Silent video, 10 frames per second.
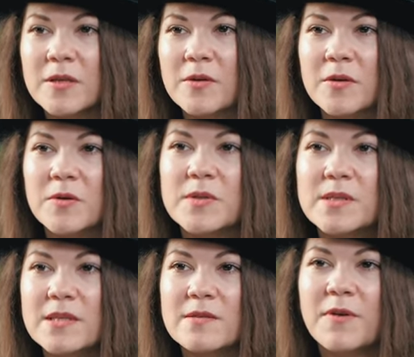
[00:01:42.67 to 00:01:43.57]
you know,
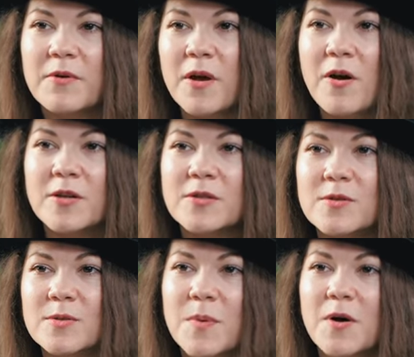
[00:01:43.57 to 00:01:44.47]
it's, it's very hard
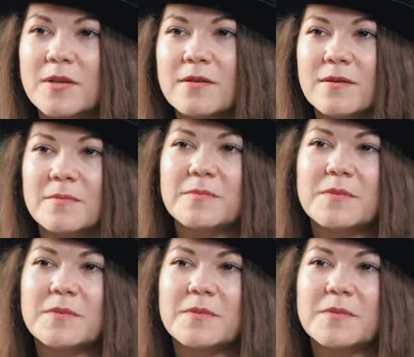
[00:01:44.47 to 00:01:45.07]
to spot a,